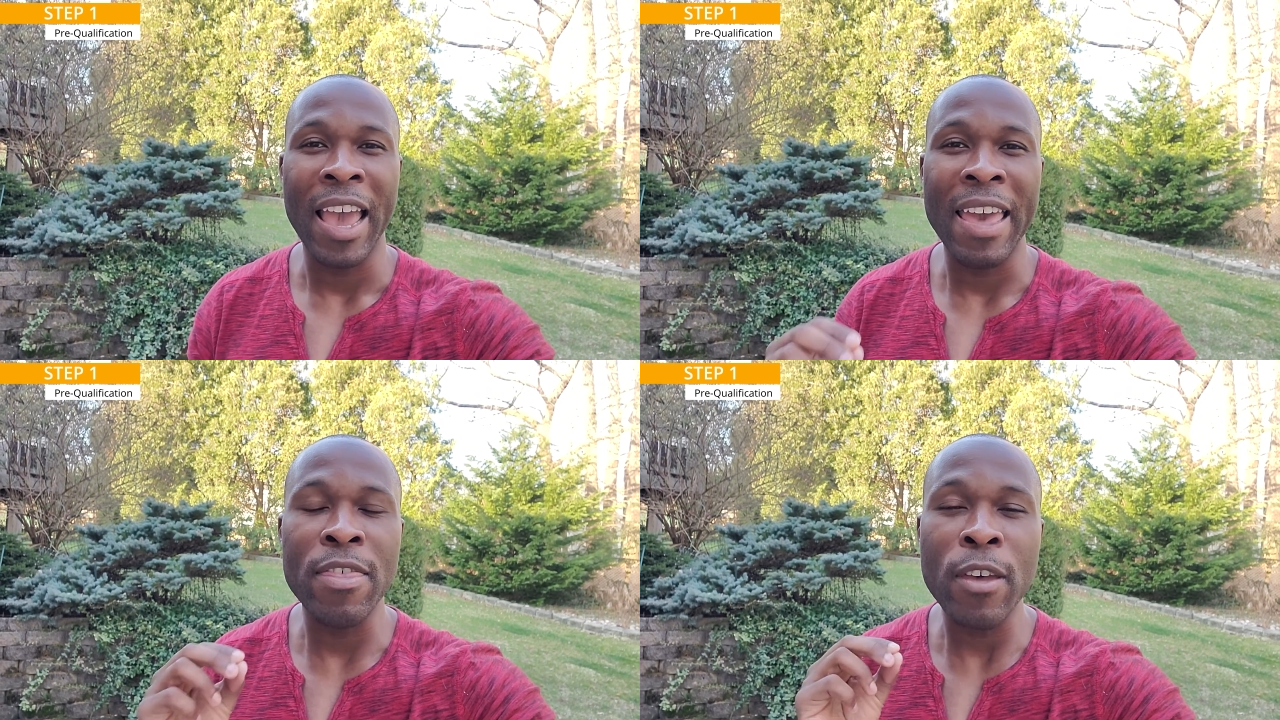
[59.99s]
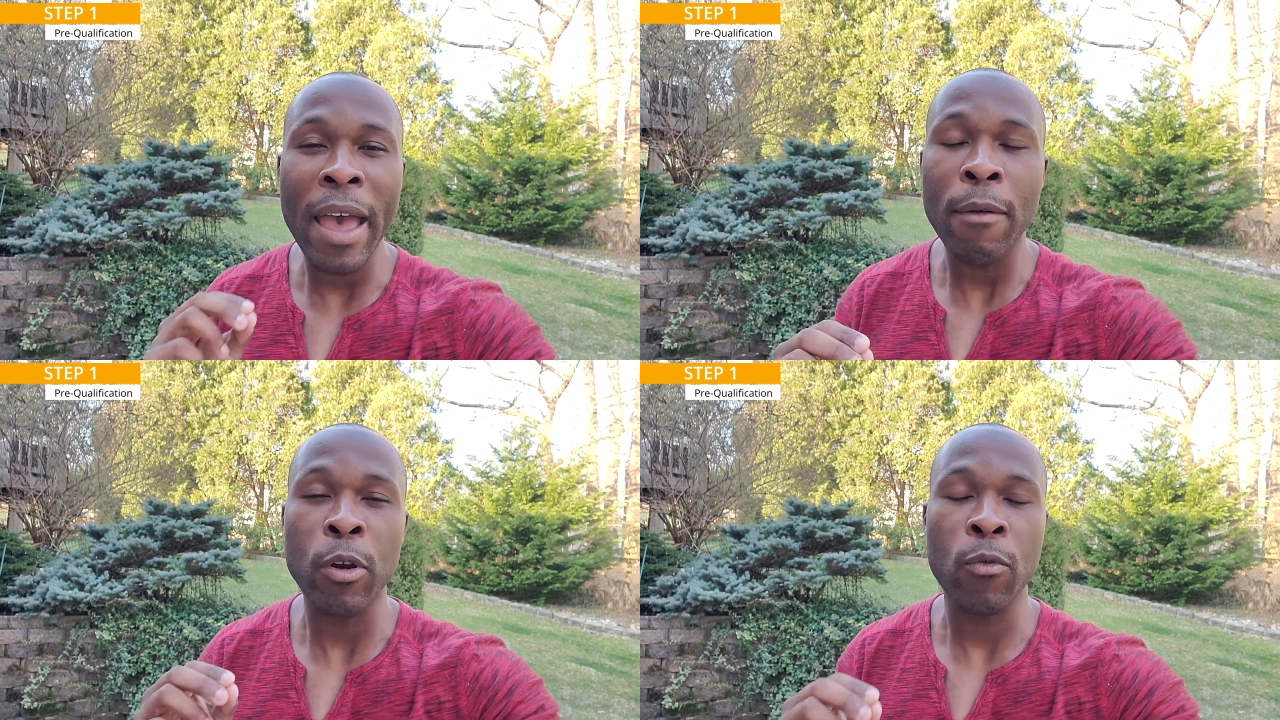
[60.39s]
And
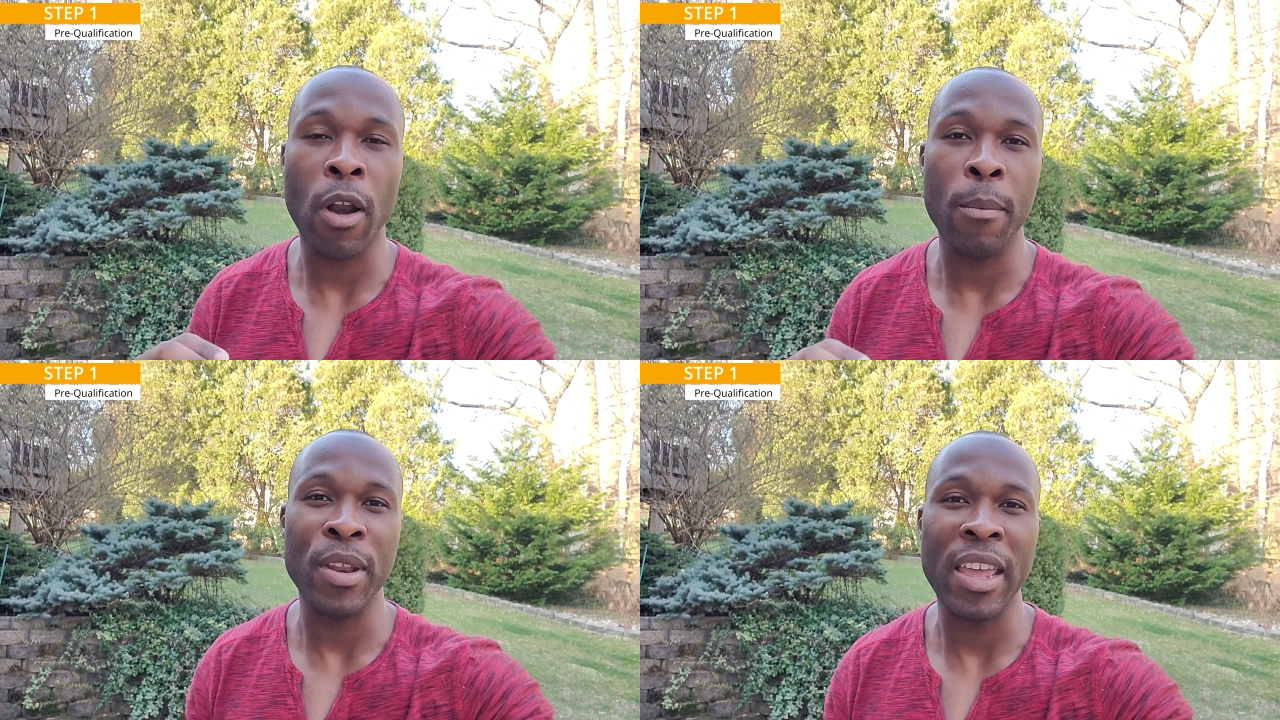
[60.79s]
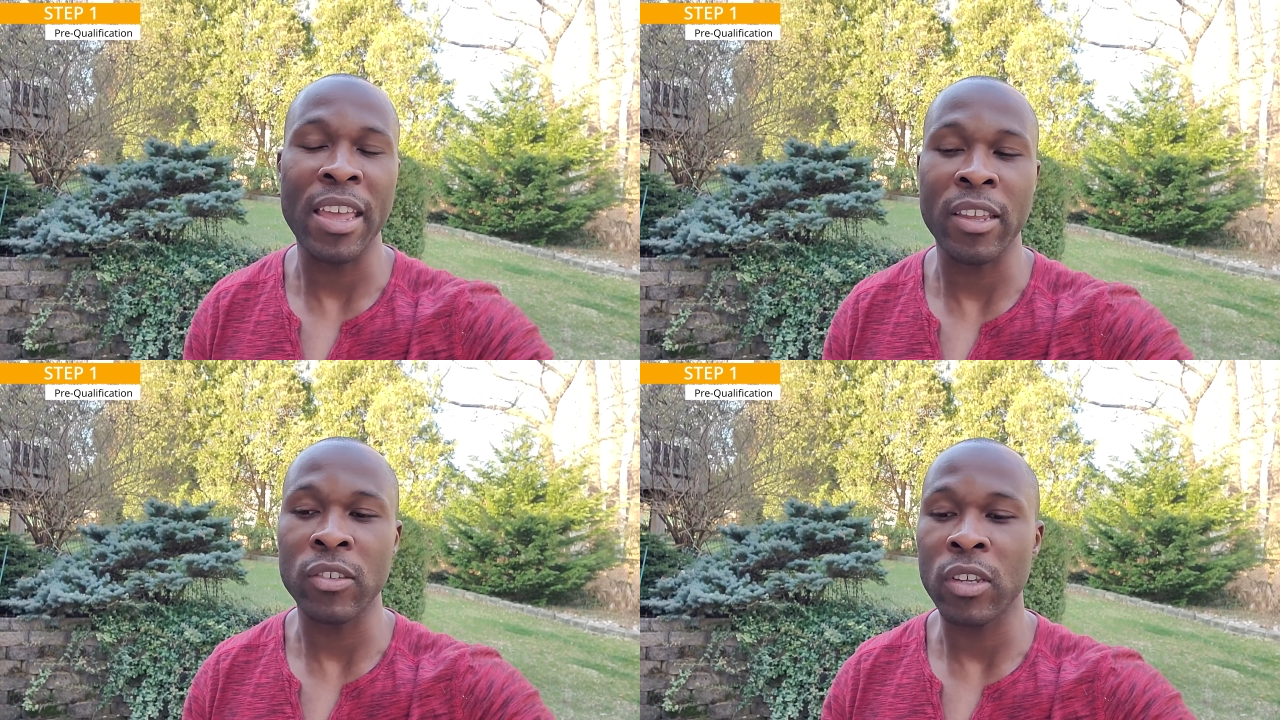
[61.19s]
that requirement
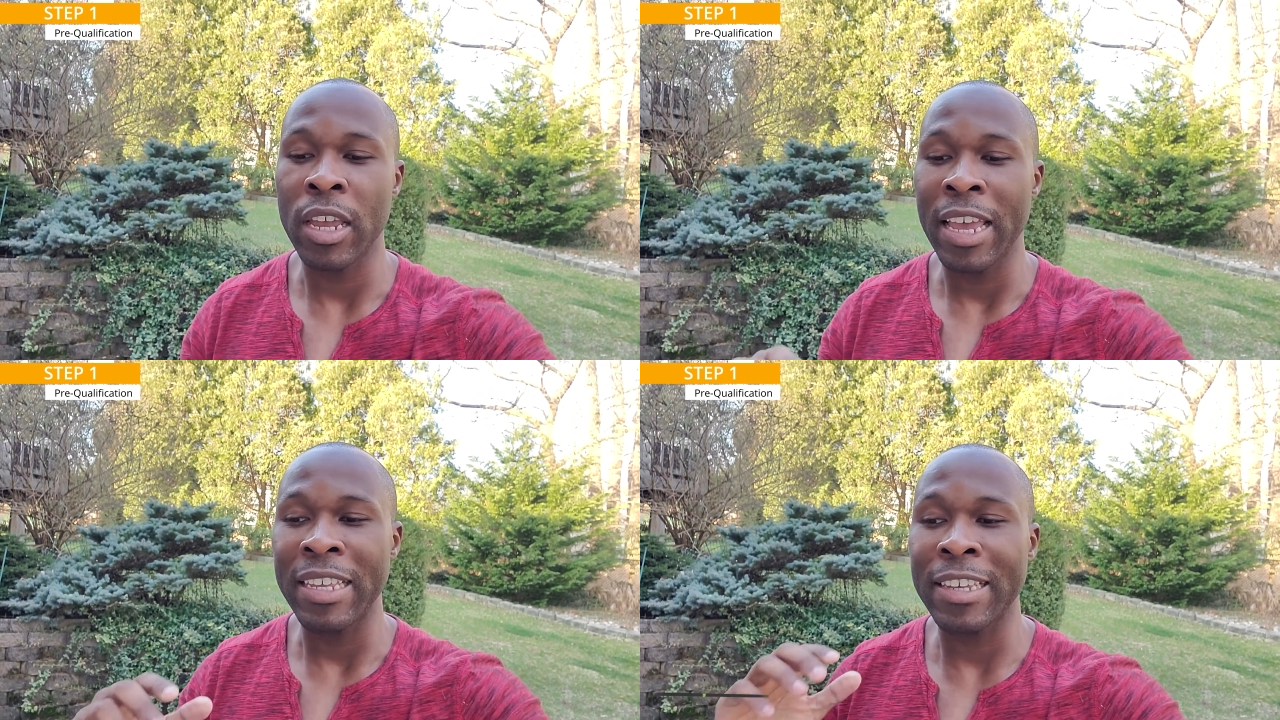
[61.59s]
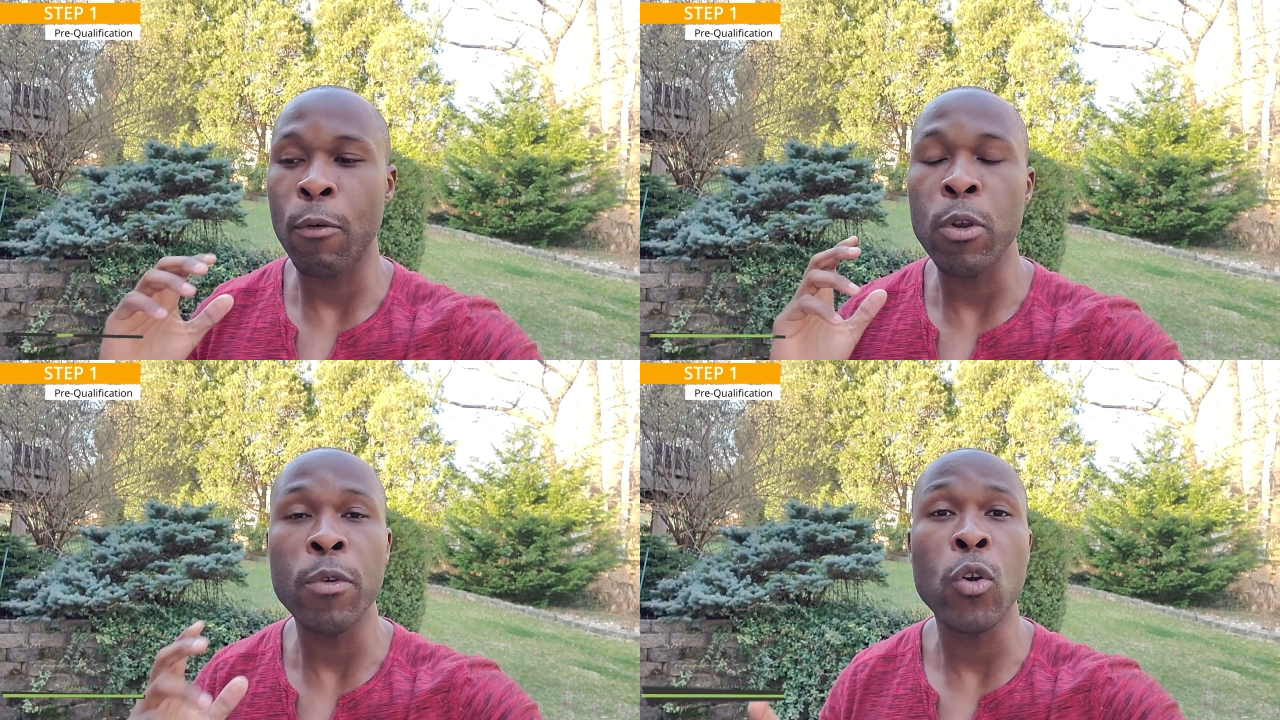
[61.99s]
is that
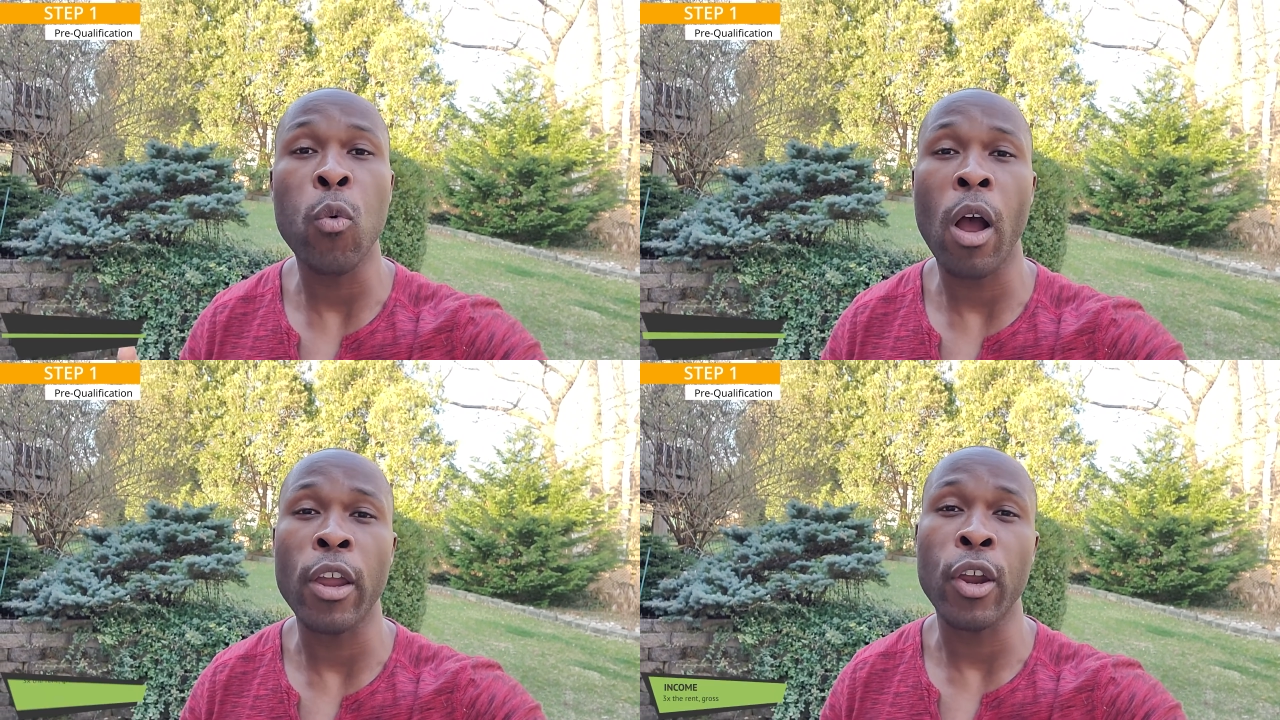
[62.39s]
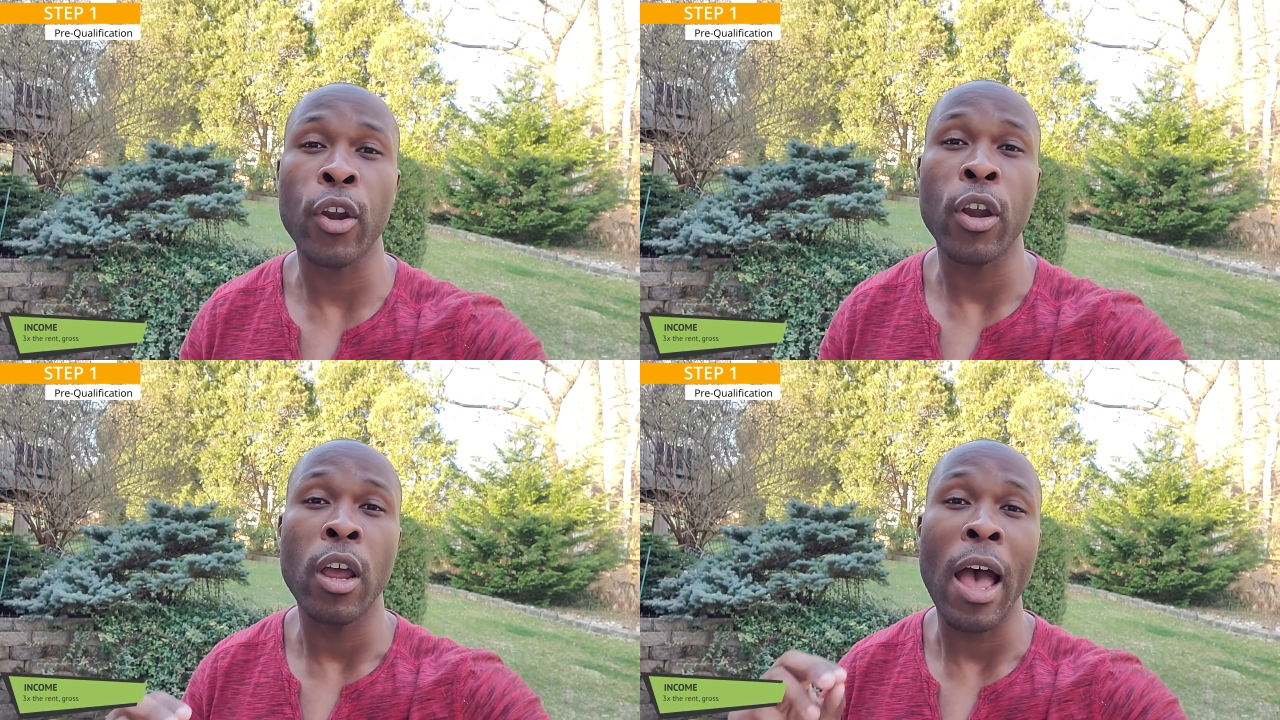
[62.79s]
we
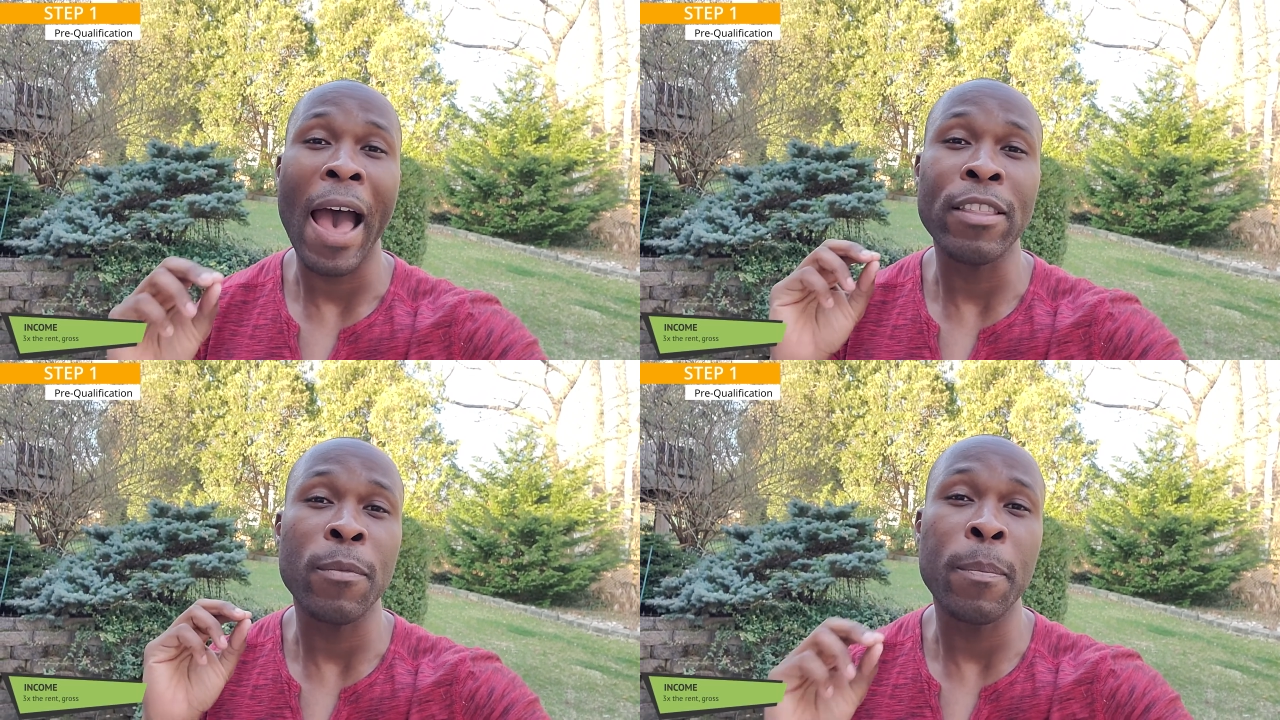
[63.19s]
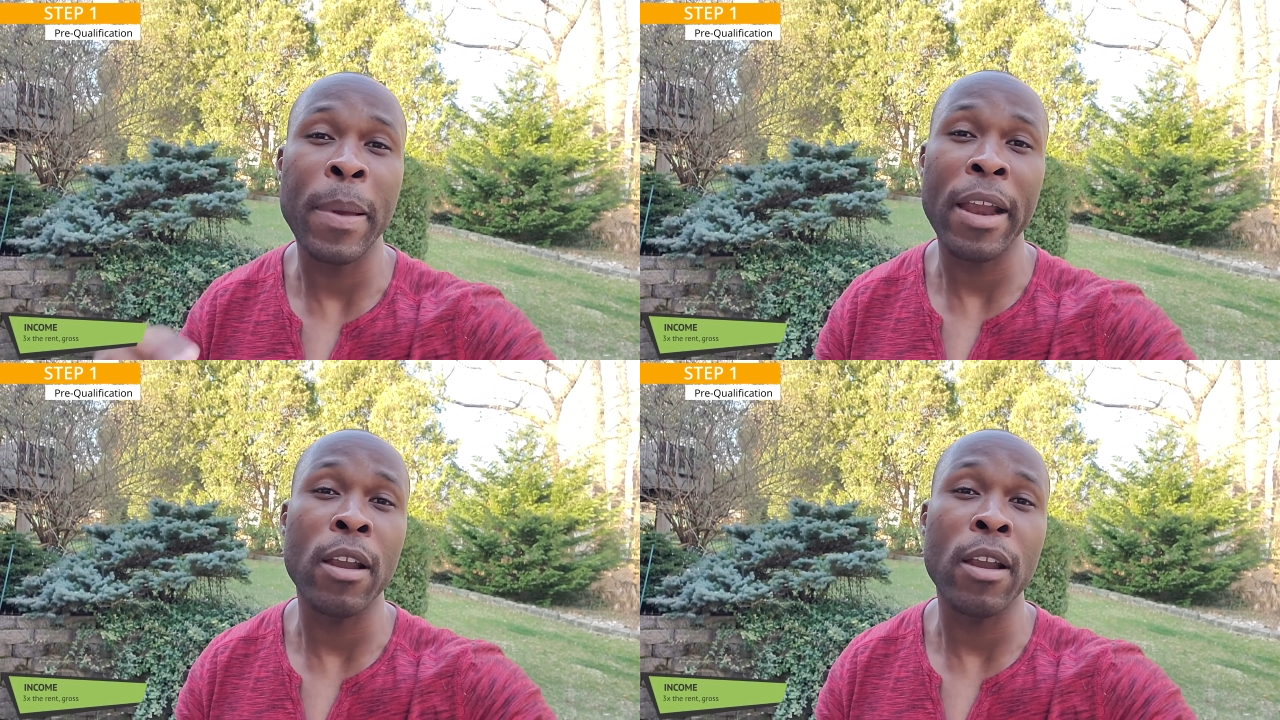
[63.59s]
require at the bare